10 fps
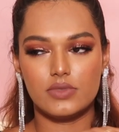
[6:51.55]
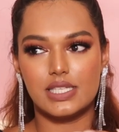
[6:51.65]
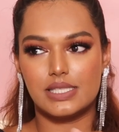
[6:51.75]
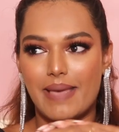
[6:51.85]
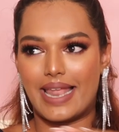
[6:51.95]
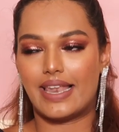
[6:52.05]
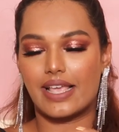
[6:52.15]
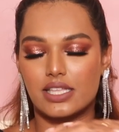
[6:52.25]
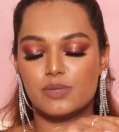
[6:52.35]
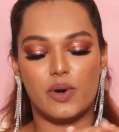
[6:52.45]
smell.
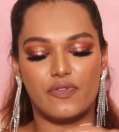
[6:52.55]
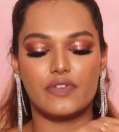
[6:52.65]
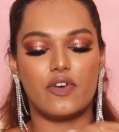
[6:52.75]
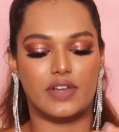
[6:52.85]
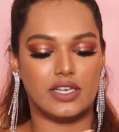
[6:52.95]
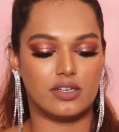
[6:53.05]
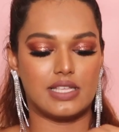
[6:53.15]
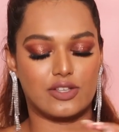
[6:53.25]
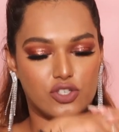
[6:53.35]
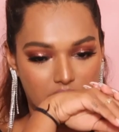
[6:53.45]
Like, it's perfect for winters
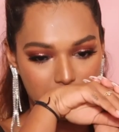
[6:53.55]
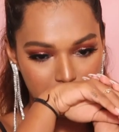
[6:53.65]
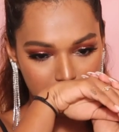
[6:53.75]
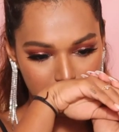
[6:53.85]
actually.